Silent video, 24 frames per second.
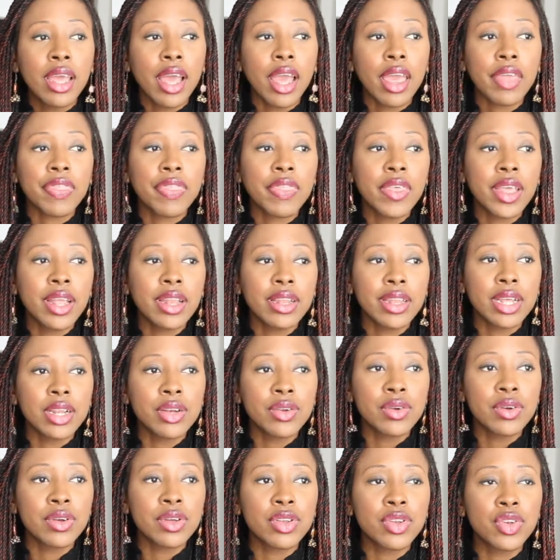I think they
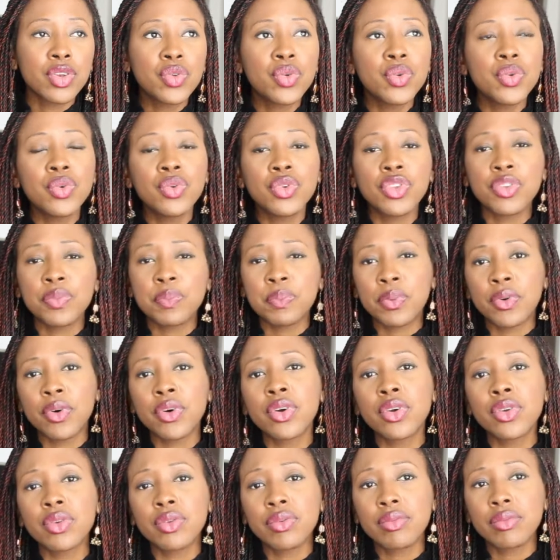look too
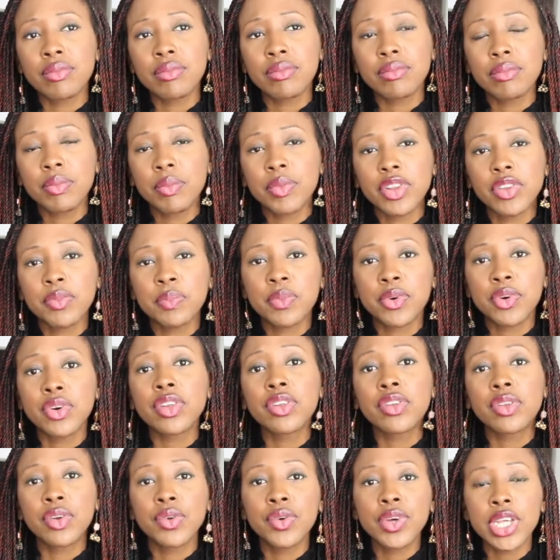sport
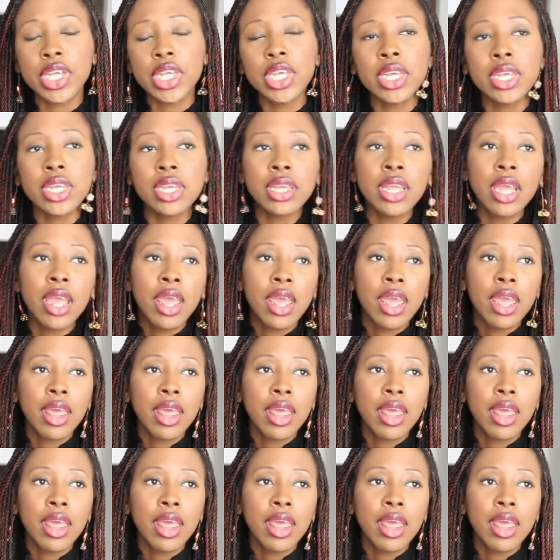sports looking.